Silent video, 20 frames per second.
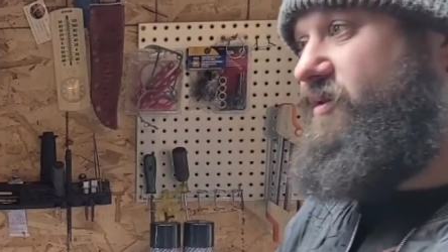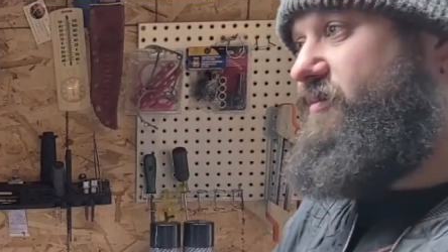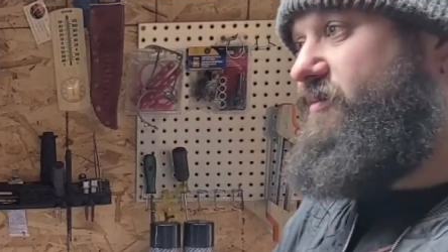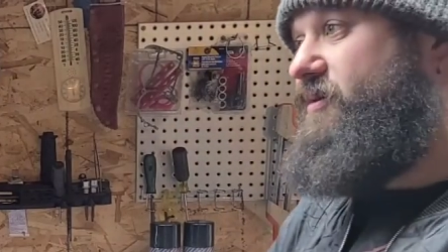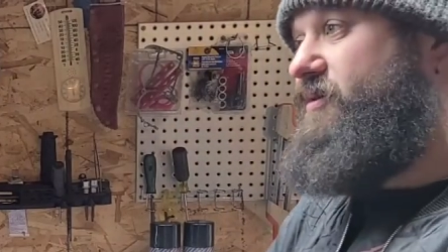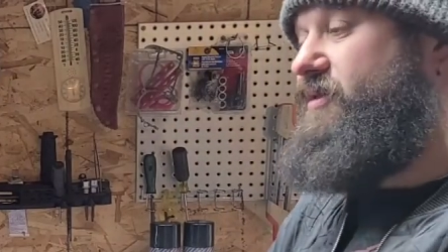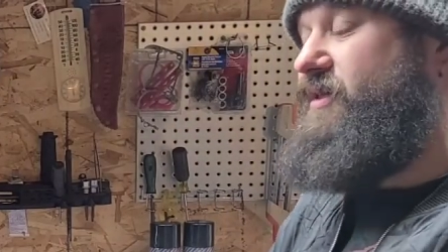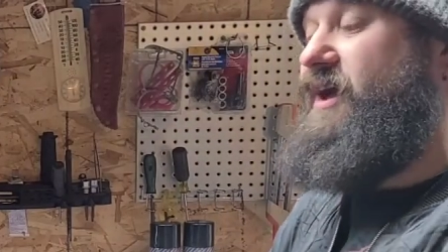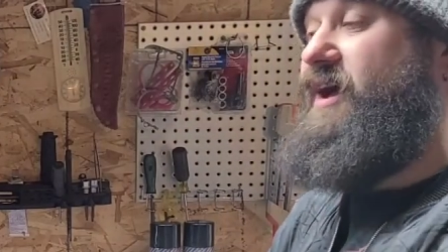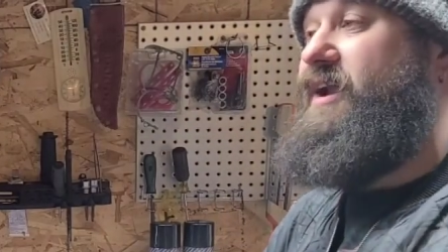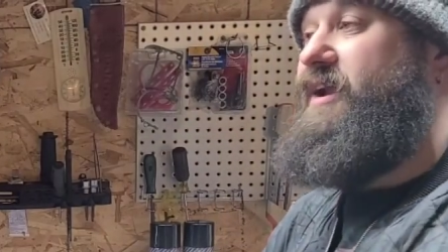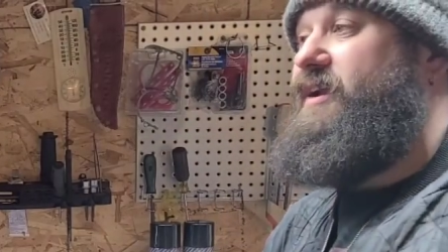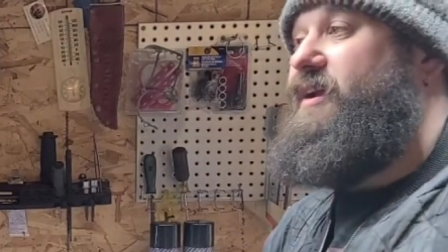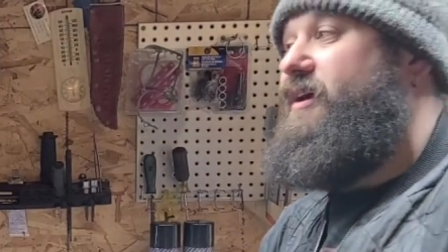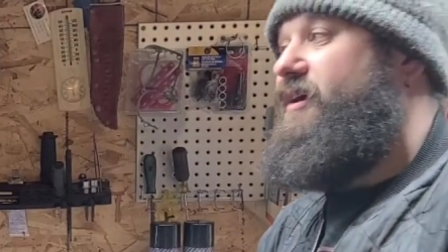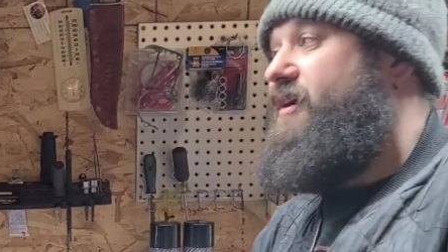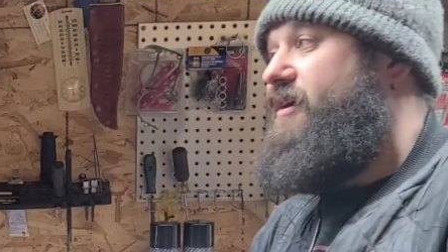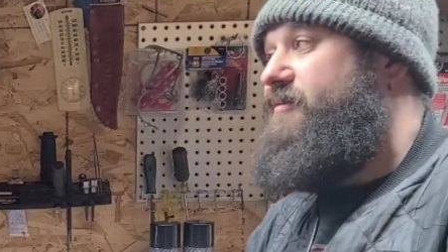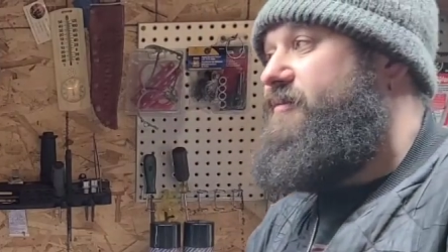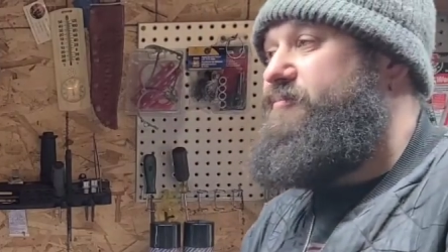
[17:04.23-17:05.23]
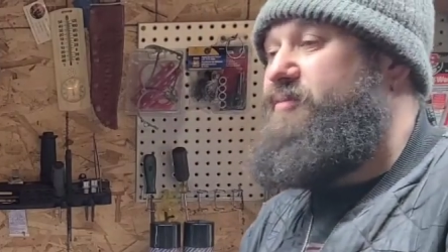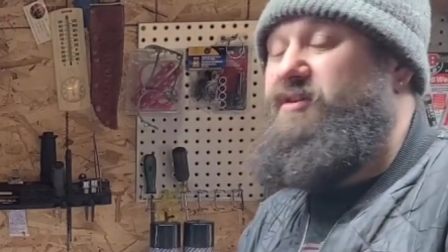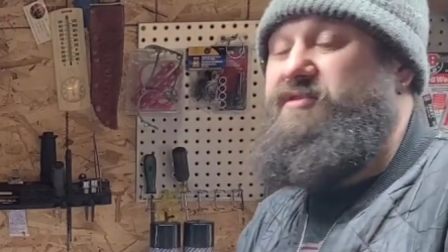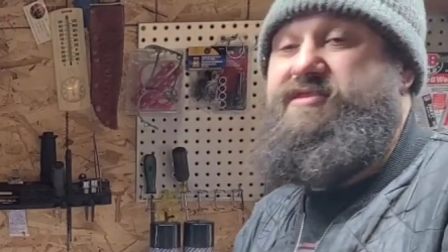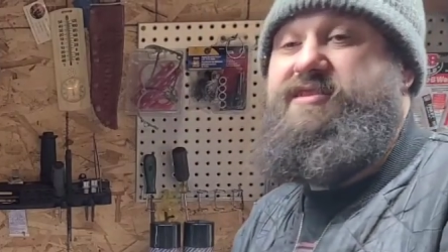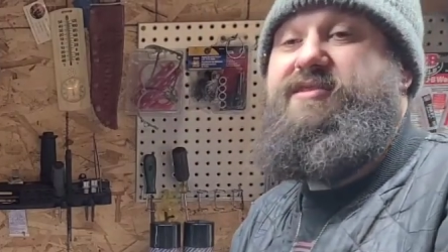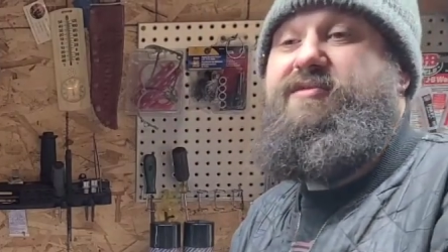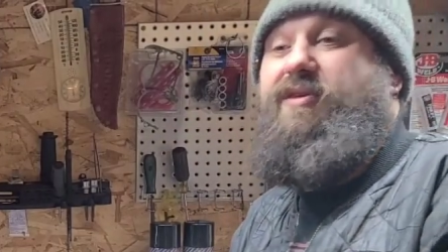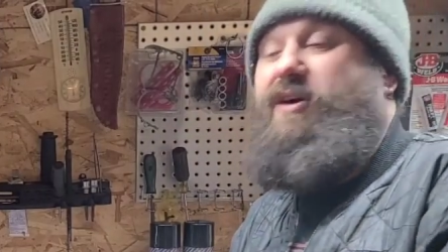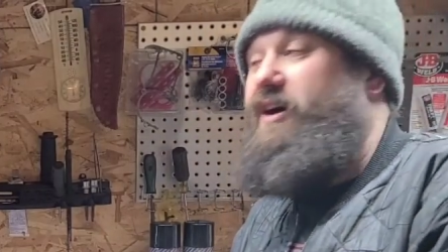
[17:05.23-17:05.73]
about that? Uh,
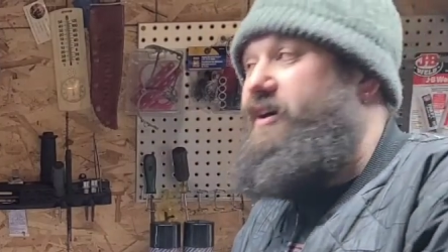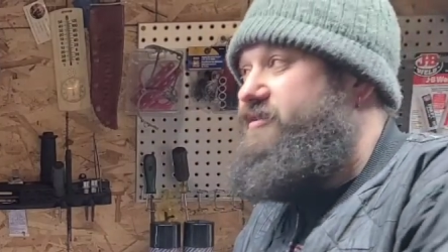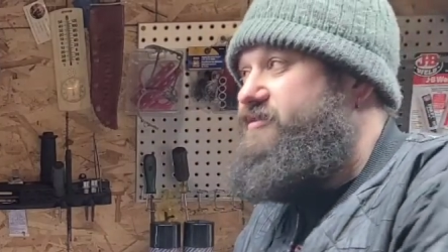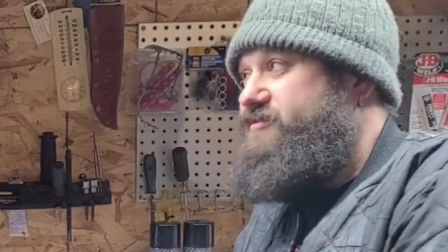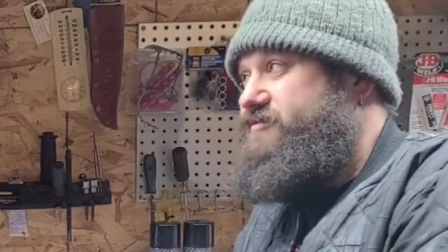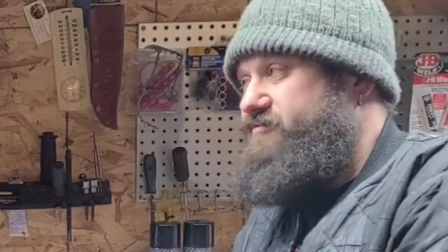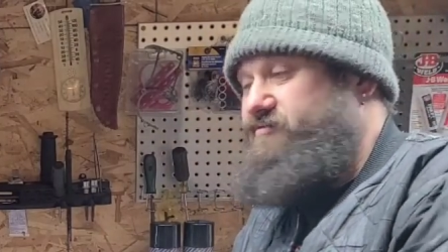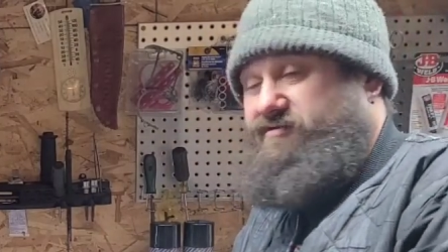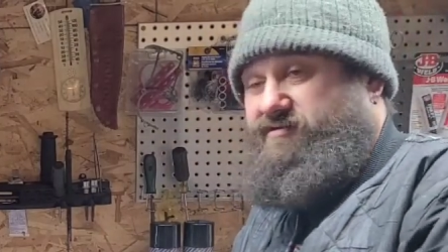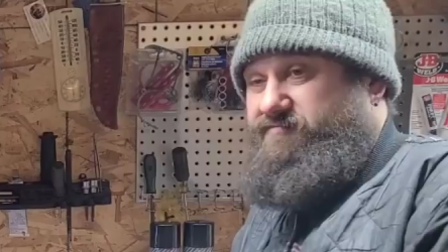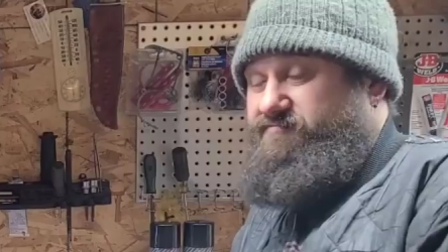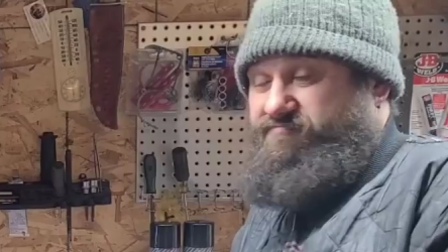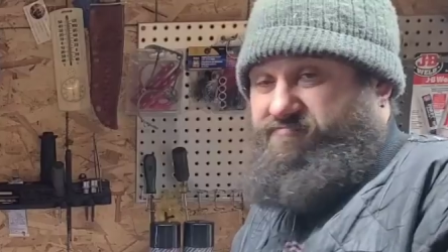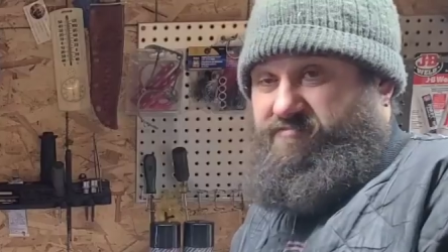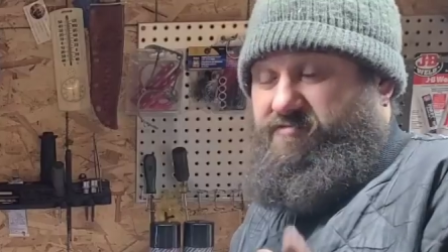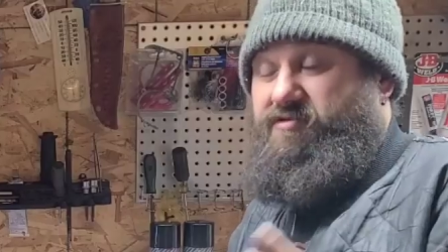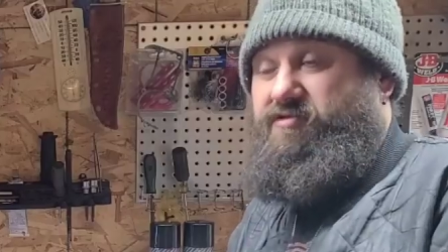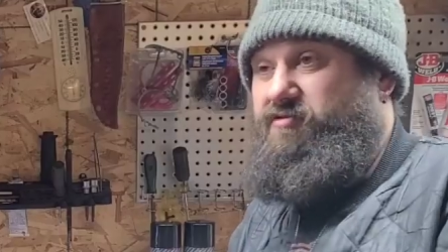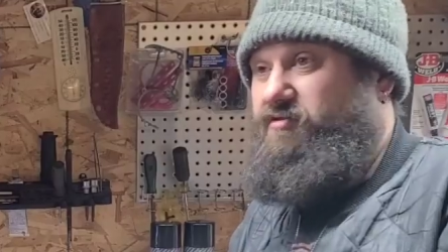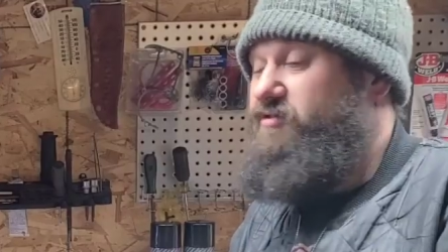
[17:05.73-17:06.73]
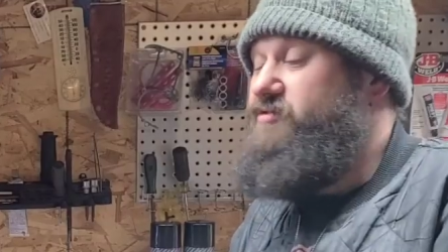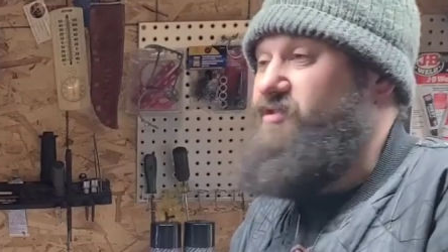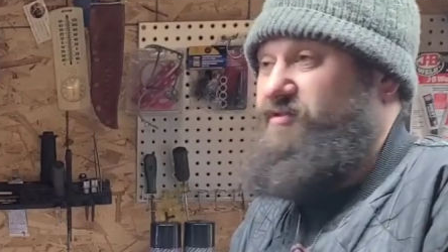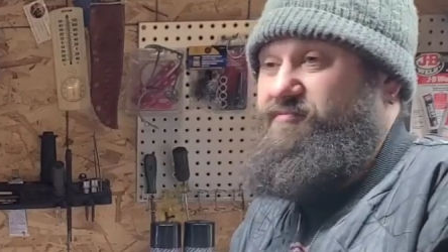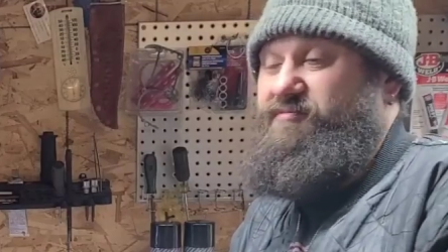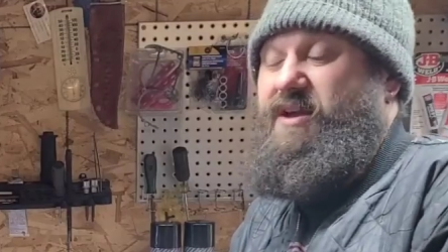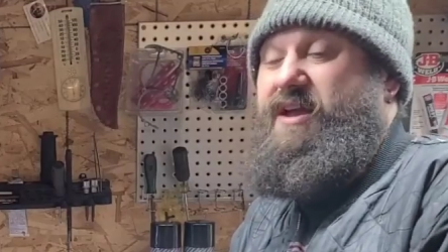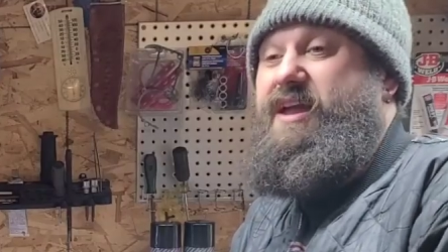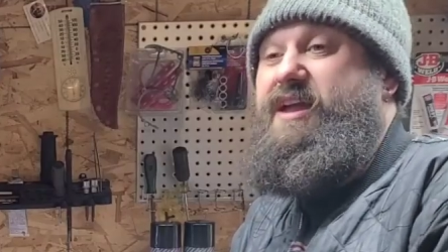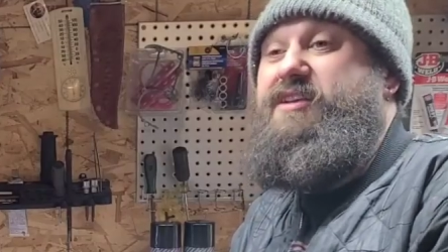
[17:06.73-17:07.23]
Piston-wise,
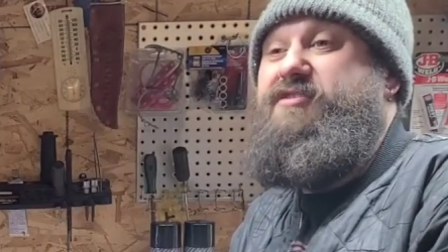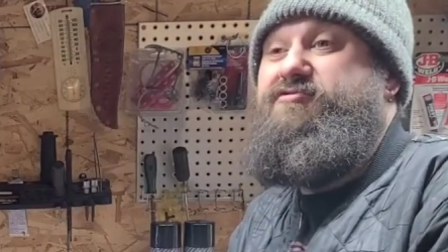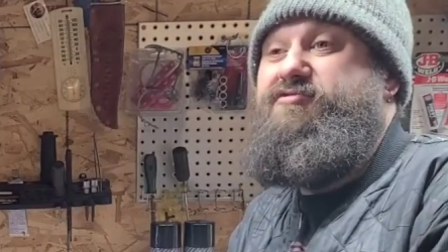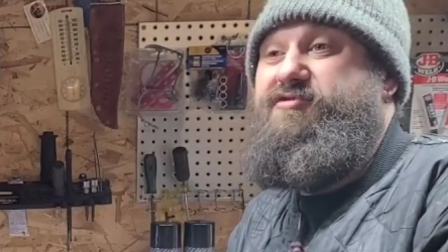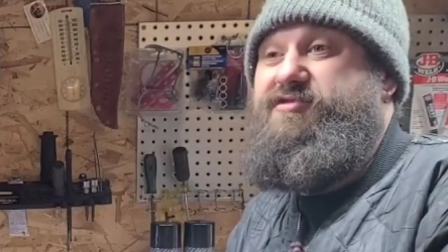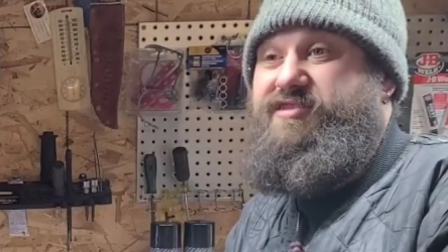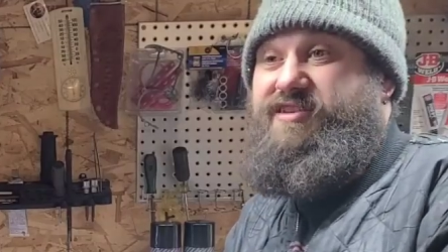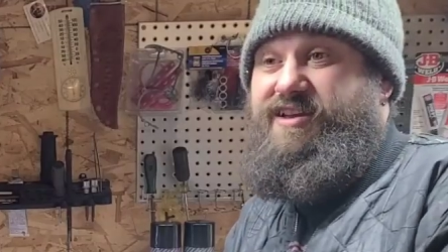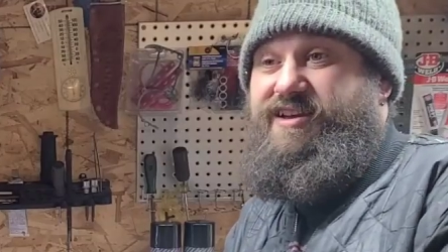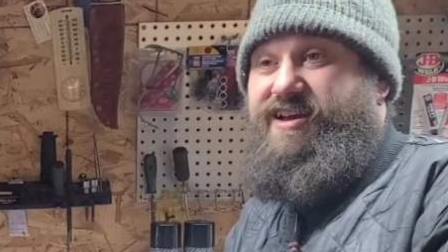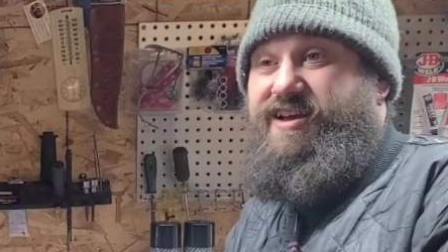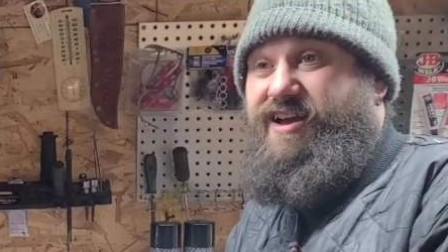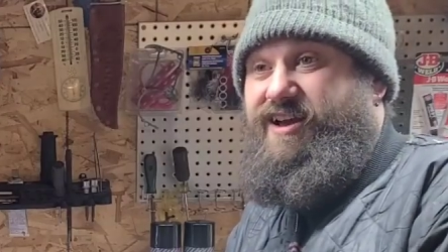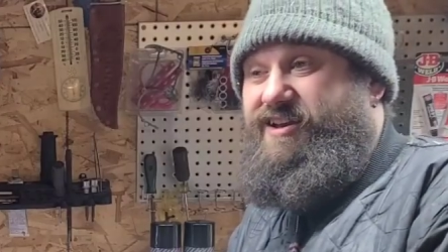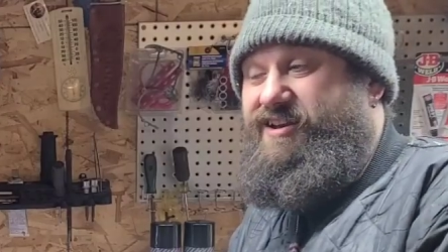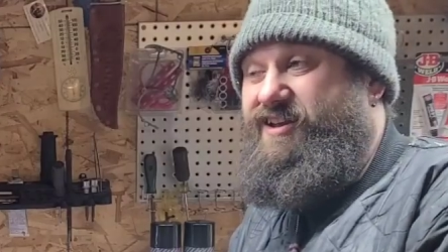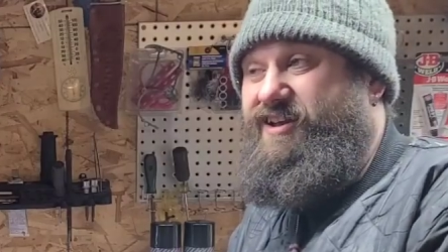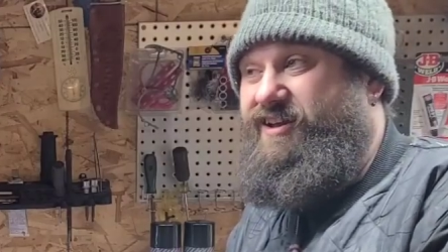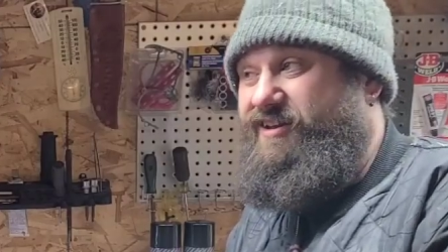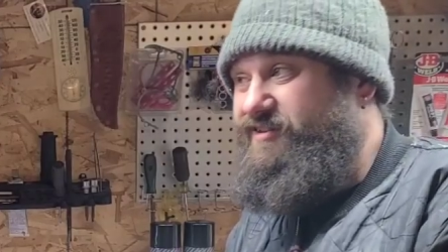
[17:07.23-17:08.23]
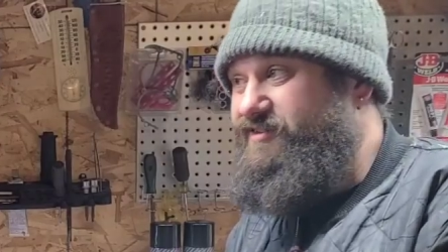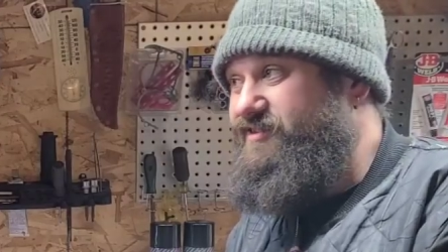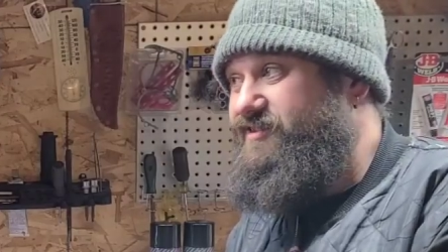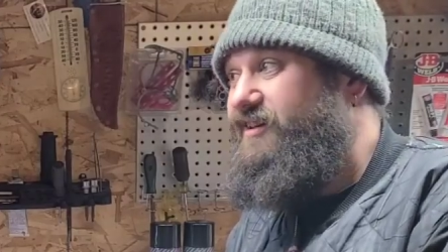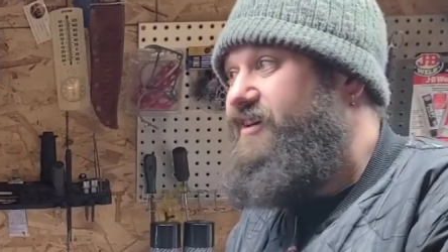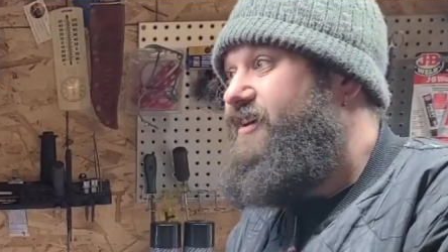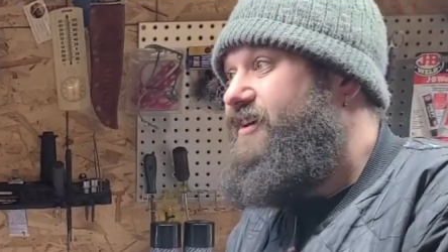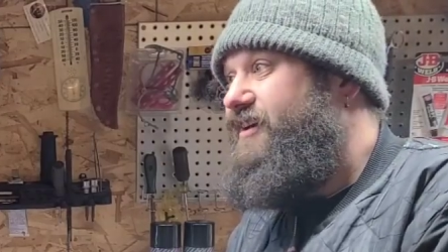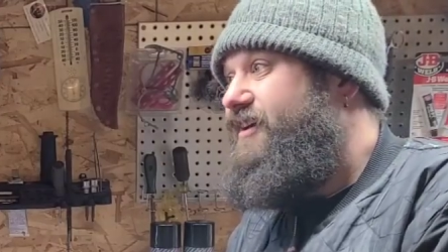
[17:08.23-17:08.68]
some interesting ideas.